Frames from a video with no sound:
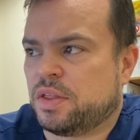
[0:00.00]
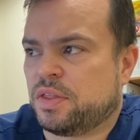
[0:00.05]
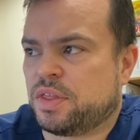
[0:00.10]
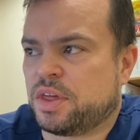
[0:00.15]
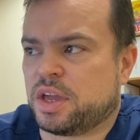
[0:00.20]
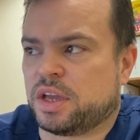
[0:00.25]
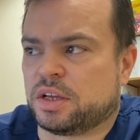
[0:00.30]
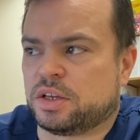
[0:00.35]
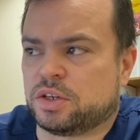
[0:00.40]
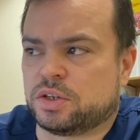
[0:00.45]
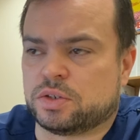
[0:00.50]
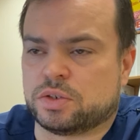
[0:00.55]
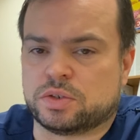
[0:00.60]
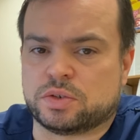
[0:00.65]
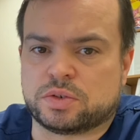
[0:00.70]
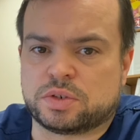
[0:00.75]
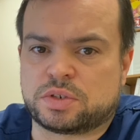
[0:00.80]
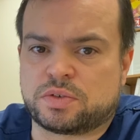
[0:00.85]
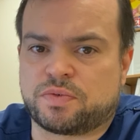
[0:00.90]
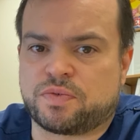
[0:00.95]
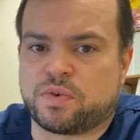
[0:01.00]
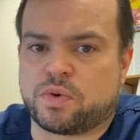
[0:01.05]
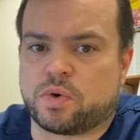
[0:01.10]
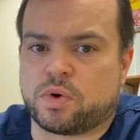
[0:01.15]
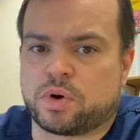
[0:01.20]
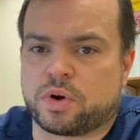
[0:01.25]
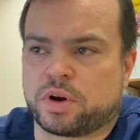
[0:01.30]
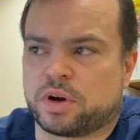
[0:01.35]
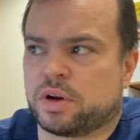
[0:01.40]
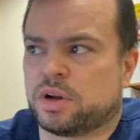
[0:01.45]
thing used
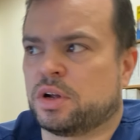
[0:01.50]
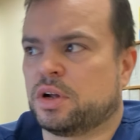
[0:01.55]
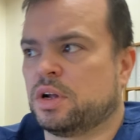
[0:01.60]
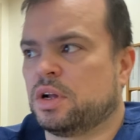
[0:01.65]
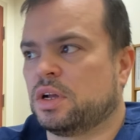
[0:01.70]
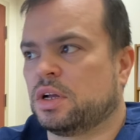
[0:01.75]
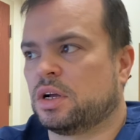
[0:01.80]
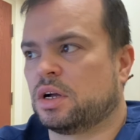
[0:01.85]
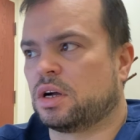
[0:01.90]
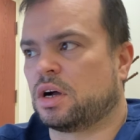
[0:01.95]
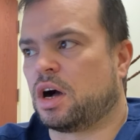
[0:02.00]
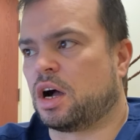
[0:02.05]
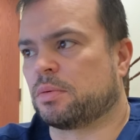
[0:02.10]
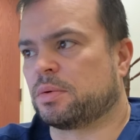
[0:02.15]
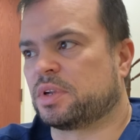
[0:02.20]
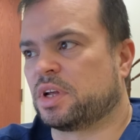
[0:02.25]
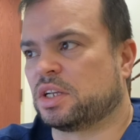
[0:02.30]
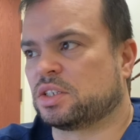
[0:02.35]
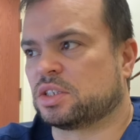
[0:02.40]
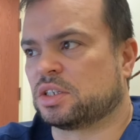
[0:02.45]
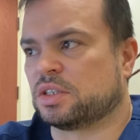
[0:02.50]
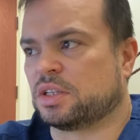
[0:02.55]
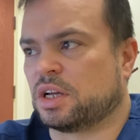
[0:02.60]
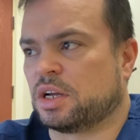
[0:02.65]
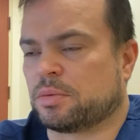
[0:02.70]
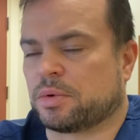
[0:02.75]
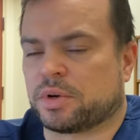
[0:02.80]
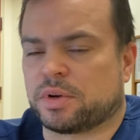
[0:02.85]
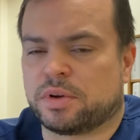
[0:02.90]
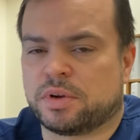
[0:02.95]
for augmentation of
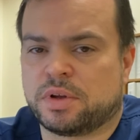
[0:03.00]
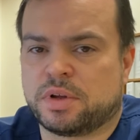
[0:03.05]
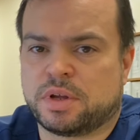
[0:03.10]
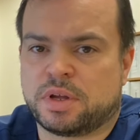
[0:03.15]
labor.